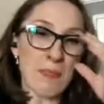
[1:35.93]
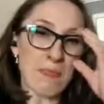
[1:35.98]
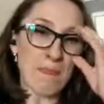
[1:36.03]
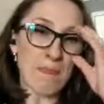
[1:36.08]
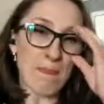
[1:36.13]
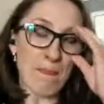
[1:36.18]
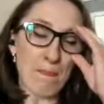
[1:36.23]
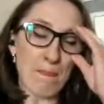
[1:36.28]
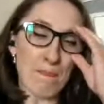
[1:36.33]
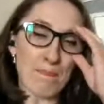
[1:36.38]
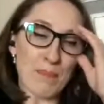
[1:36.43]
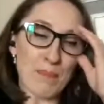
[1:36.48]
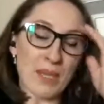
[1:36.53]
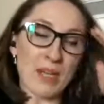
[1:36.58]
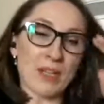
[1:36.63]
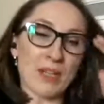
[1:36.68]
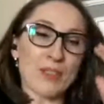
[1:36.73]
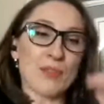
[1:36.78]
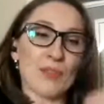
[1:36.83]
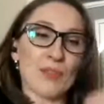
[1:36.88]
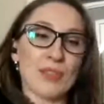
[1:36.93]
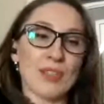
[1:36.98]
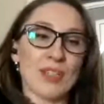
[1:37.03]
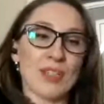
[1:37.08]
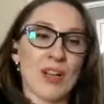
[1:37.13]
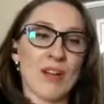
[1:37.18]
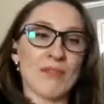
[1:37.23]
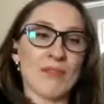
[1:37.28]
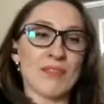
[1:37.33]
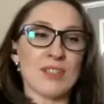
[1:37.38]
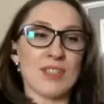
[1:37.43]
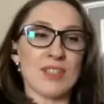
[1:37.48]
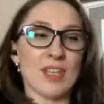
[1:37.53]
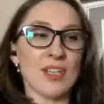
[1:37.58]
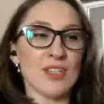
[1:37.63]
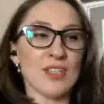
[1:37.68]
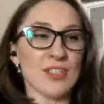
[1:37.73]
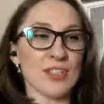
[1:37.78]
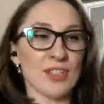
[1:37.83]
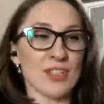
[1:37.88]
But also the
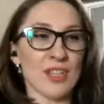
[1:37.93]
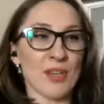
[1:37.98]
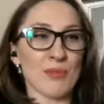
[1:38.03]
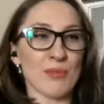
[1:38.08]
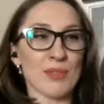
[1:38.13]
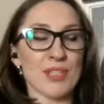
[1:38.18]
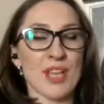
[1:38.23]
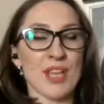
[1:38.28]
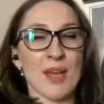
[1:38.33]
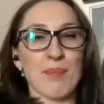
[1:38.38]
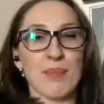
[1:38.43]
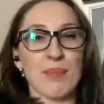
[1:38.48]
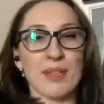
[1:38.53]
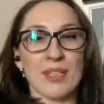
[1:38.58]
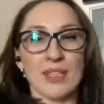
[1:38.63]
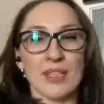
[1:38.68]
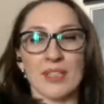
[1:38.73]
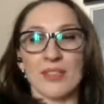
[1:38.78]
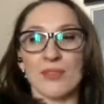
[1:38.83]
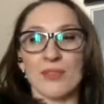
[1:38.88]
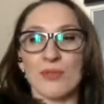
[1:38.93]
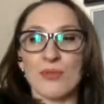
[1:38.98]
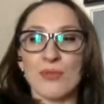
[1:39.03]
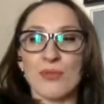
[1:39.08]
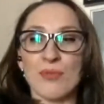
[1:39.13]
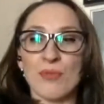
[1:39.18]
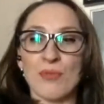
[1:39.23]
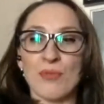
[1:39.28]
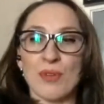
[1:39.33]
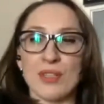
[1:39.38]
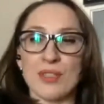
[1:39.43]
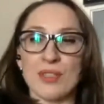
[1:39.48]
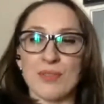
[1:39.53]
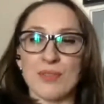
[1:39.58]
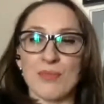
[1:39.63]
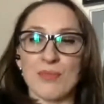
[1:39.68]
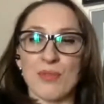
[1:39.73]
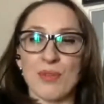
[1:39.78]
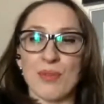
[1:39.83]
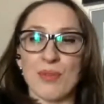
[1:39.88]
conversation that was happening in the room
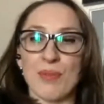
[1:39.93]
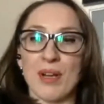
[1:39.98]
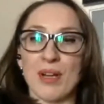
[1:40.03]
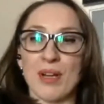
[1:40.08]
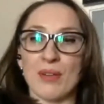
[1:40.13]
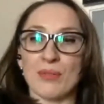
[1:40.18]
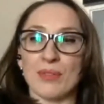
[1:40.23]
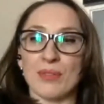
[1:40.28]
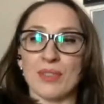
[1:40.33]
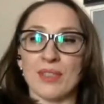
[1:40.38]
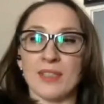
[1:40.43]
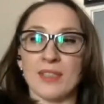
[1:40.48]
was more about,